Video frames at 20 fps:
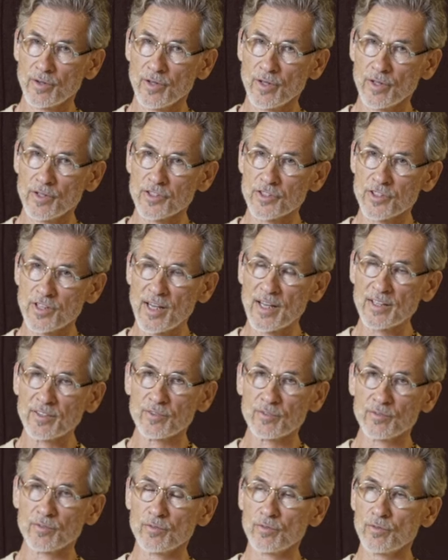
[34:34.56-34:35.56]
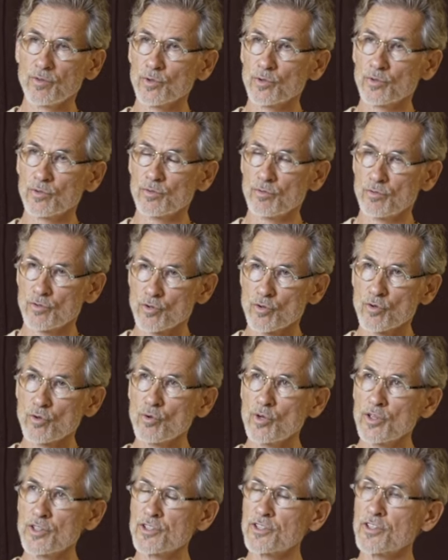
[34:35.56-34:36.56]
is that what
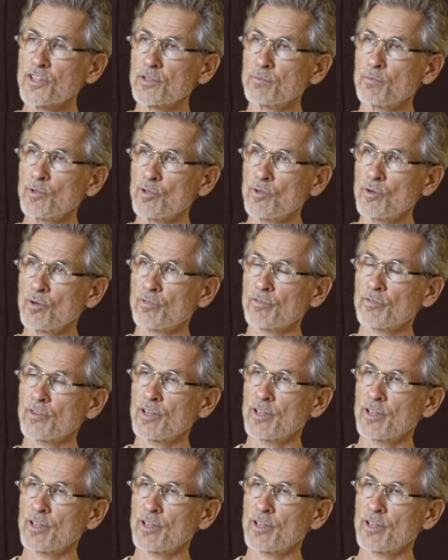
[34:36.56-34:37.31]
truly set me off.